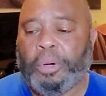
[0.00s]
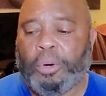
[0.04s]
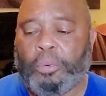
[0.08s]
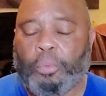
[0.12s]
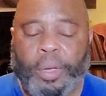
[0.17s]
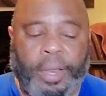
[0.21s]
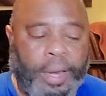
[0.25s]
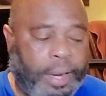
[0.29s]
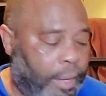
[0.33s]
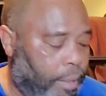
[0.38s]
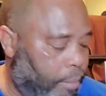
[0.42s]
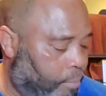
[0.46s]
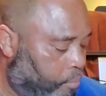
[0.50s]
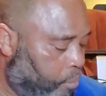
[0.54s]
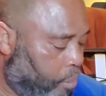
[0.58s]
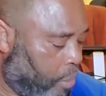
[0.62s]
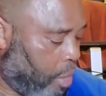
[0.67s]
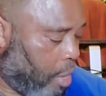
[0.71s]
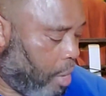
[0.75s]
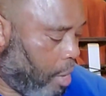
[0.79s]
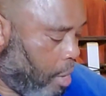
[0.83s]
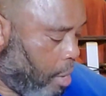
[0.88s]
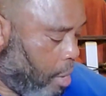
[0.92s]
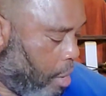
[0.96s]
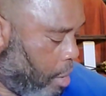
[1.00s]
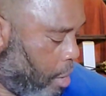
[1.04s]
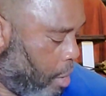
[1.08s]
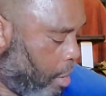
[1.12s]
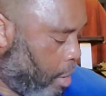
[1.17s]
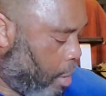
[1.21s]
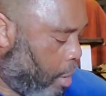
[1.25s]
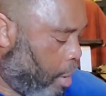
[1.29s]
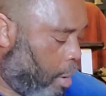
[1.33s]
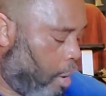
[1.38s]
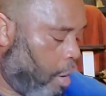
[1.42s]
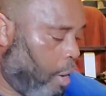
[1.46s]
McWhinney.
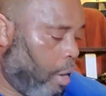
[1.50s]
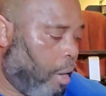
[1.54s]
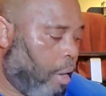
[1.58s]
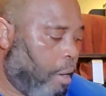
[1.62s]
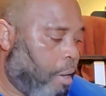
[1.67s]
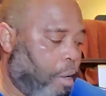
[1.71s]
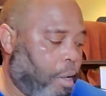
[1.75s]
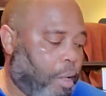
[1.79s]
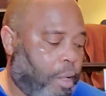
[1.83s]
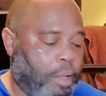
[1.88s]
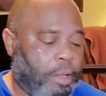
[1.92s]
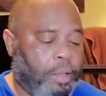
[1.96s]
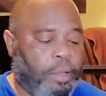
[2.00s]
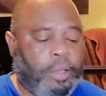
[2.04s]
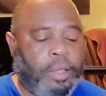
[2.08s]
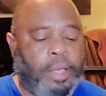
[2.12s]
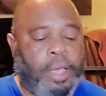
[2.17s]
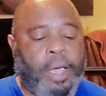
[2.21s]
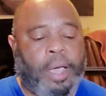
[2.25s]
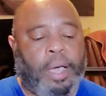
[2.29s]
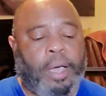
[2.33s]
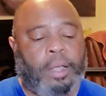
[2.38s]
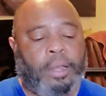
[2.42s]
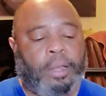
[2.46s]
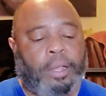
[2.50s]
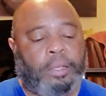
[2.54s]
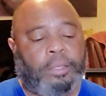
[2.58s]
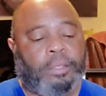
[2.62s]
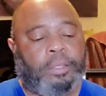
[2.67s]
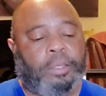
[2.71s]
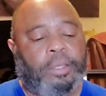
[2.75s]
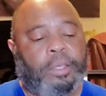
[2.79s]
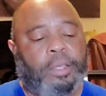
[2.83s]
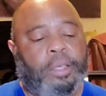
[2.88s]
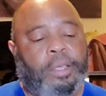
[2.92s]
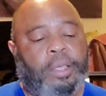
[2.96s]

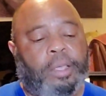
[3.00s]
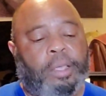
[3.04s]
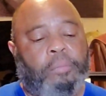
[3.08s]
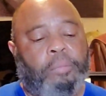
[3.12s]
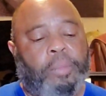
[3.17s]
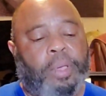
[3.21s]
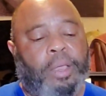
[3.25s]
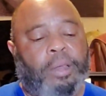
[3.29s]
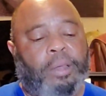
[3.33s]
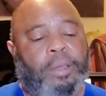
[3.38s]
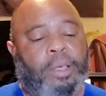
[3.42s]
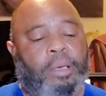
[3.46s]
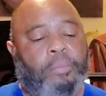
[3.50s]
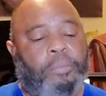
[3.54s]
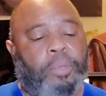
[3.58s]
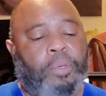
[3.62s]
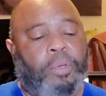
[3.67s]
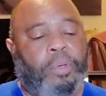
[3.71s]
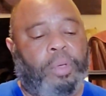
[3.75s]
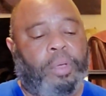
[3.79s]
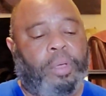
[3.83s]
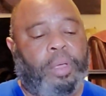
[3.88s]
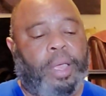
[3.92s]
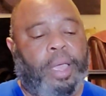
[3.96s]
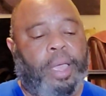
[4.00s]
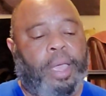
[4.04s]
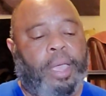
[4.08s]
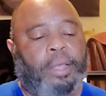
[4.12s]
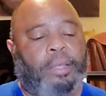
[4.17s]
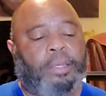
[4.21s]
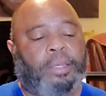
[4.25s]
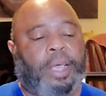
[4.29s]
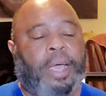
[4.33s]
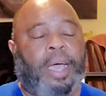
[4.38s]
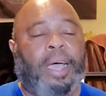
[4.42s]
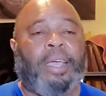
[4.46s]
That's MAWHINNE.
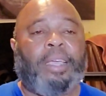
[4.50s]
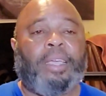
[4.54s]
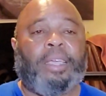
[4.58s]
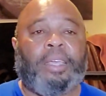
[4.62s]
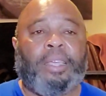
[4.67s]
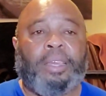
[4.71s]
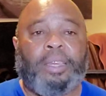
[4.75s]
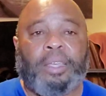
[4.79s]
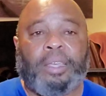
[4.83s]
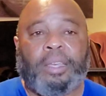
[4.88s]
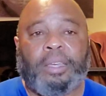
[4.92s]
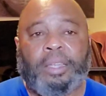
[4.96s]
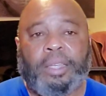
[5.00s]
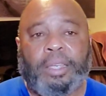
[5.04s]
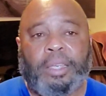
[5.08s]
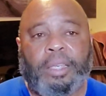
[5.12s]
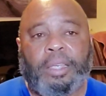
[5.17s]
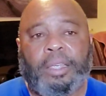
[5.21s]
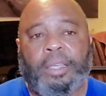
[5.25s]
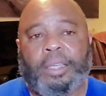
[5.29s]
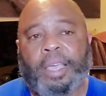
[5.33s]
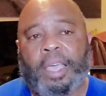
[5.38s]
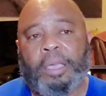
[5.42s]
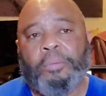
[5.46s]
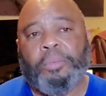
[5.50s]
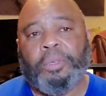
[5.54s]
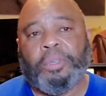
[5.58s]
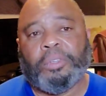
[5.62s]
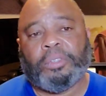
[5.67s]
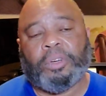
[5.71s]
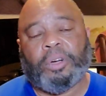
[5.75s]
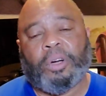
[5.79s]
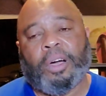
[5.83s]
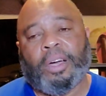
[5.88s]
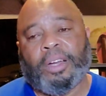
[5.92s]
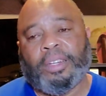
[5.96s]
Gave me
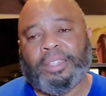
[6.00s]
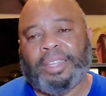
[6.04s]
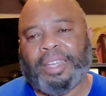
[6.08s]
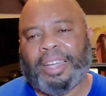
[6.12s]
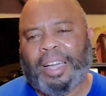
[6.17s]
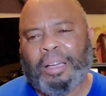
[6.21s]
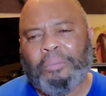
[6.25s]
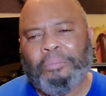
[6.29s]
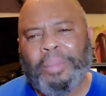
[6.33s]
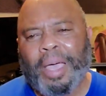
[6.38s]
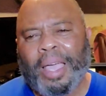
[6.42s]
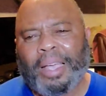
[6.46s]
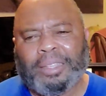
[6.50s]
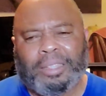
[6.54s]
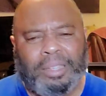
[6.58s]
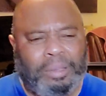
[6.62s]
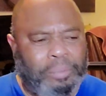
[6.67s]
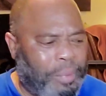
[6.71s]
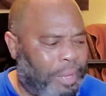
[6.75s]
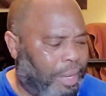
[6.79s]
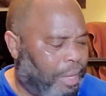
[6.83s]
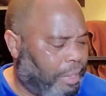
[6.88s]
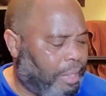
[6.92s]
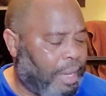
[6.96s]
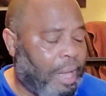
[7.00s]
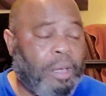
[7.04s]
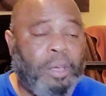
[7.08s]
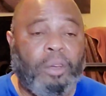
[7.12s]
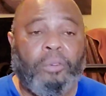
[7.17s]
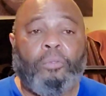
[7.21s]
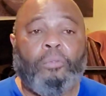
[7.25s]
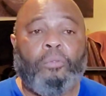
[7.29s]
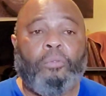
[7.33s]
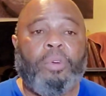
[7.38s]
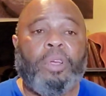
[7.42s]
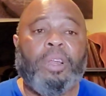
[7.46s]
his card. Said come back, see me anytime.
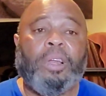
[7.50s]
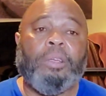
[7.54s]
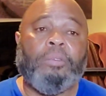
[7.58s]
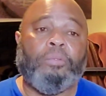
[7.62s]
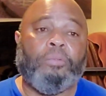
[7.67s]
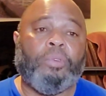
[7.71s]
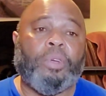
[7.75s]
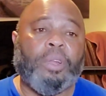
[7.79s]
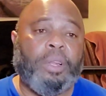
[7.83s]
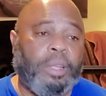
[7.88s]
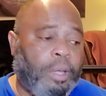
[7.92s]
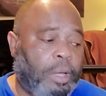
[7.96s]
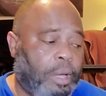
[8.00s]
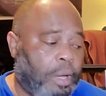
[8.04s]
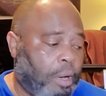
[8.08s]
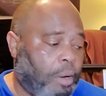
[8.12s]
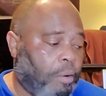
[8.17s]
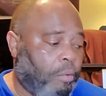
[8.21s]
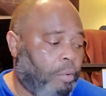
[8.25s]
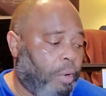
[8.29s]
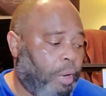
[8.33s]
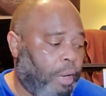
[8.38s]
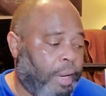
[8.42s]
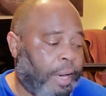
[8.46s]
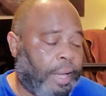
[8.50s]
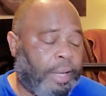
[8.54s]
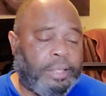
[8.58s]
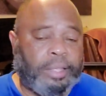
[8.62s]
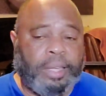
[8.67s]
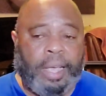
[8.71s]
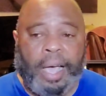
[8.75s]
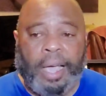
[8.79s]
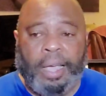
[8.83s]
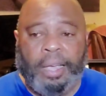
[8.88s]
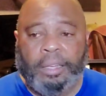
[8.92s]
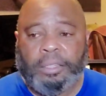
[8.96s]
Really, really, really
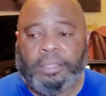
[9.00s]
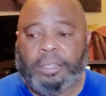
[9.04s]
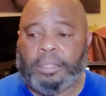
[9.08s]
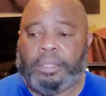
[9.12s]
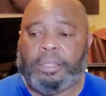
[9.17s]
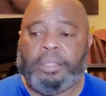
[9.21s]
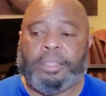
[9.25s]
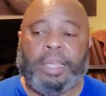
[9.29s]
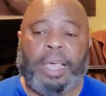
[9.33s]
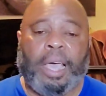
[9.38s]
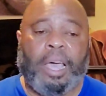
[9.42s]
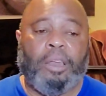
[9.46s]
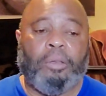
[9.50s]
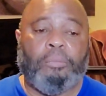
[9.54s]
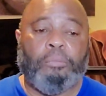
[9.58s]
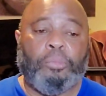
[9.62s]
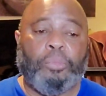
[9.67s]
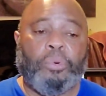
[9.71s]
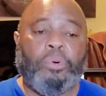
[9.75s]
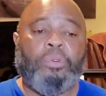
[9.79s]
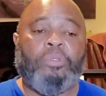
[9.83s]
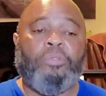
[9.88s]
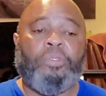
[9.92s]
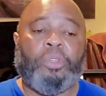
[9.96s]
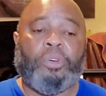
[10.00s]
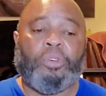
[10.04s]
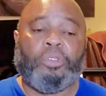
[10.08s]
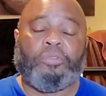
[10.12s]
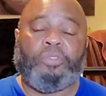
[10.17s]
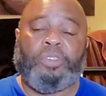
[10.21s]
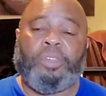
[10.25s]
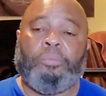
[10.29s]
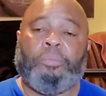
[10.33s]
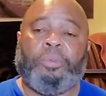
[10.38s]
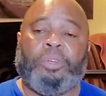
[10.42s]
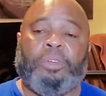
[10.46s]
nice guy. He took the time to move
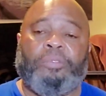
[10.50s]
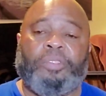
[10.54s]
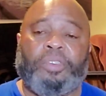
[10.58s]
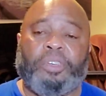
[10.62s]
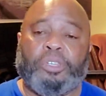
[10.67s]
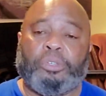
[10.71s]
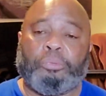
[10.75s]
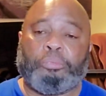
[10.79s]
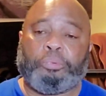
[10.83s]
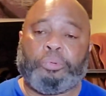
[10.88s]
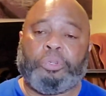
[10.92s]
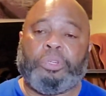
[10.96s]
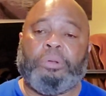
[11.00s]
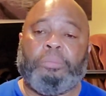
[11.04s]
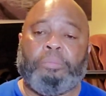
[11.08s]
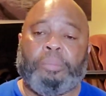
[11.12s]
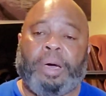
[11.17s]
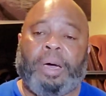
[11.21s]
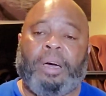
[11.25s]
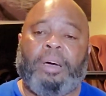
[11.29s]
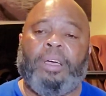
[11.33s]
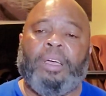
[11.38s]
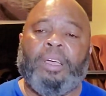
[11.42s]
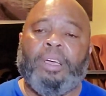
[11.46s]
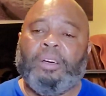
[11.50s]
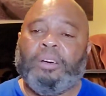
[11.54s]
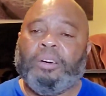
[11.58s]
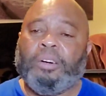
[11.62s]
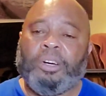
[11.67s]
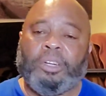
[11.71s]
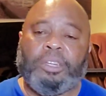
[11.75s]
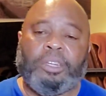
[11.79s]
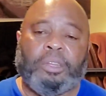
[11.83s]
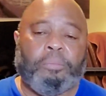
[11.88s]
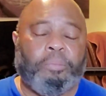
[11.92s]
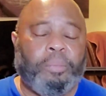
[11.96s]
those Fleetwood Devilles, put them out,
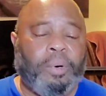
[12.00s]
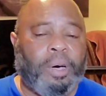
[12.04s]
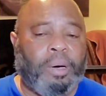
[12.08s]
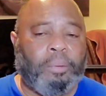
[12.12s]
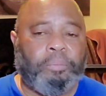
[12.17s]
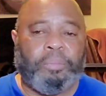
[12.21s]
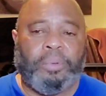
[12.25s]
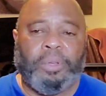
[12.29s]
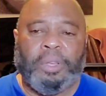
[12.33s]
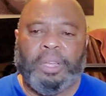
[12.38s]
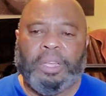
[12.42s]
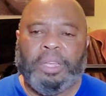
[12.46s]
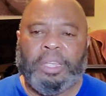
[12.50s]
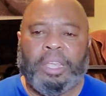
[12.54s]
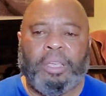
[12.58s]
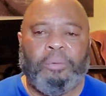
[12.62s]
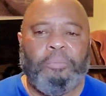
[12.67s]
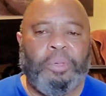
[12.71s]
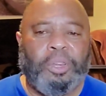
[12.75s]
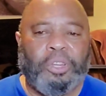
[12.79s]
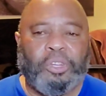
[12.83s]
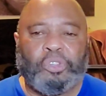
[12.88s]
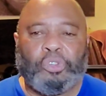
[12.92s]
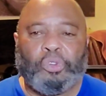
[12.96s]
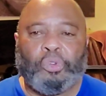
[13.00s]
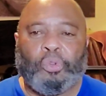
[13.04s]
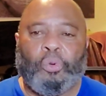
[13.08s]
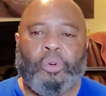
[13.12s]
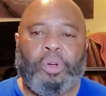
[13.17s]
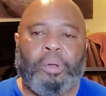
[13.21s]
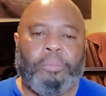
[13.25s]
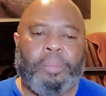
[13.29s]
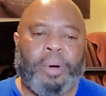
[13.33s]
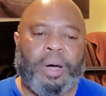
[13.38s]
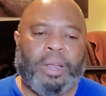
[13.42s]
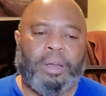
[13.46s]
hook them up, give me the
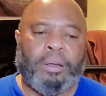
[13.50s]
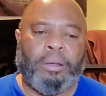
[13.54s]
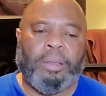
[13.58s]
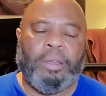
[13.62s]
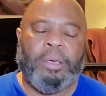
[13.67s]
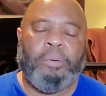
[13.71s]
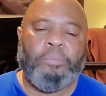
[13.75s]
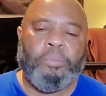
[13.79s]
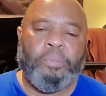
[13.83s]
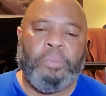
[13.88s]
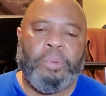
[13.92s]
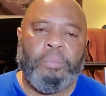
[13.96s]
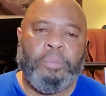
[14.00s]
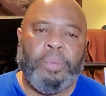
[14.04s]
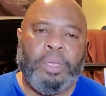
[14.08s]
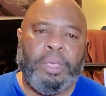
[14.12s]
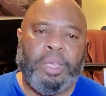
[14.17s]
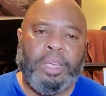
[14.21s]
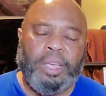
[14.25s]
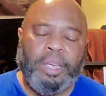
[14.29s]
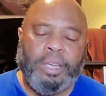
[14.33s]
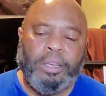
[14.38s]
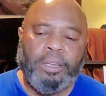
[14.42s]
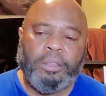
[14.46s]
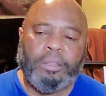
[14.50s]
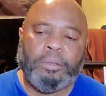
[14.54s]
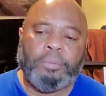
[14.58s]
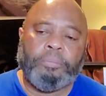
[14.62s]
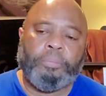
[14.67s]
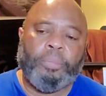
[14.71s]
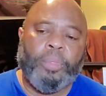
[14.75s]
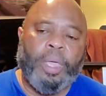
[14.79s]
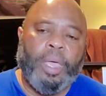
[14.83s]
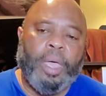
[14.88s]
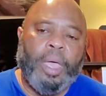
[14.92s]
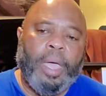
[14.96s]
story about them, let me hear
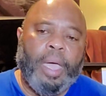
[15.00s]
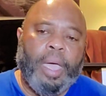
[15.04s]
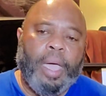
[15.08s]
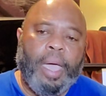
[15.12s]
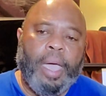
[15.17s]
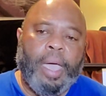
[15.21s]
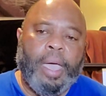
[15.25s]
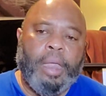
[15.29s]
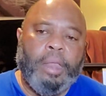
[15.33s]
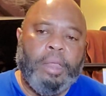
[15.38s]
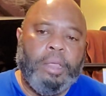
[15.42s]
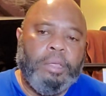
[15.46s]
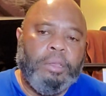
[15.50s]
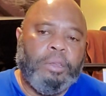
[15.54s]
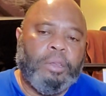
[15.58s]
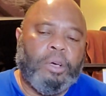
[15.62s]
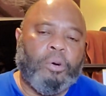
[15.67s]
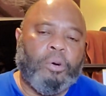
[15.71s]
them. And